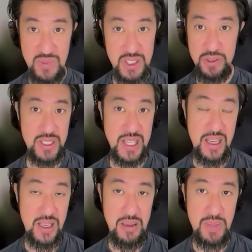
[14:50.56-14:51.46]
literally
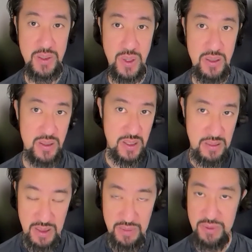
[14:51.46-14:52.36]
can come anywhere, right? It
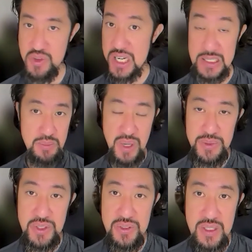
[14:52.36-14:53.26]
can come from China.
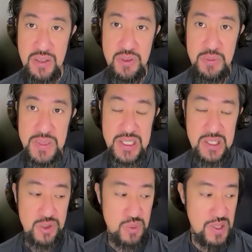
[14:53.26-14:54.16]
Perhaps it can come from
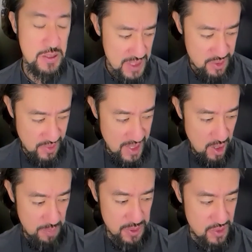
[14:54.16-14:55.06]
India as well. So
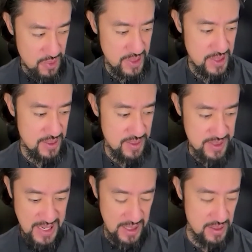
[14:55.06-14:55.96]
that opportunity and
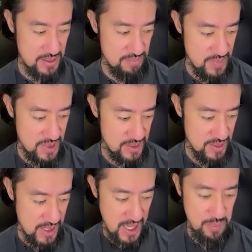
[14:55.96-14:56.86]
the talent
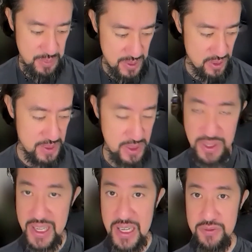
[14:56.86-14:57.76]
and that capability to
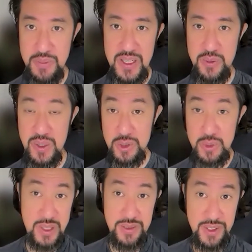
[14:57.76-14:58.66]
build AI from anywhere is
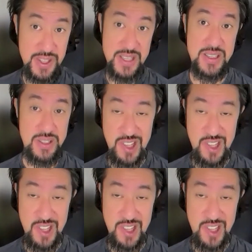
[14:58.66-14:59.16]
really the thesis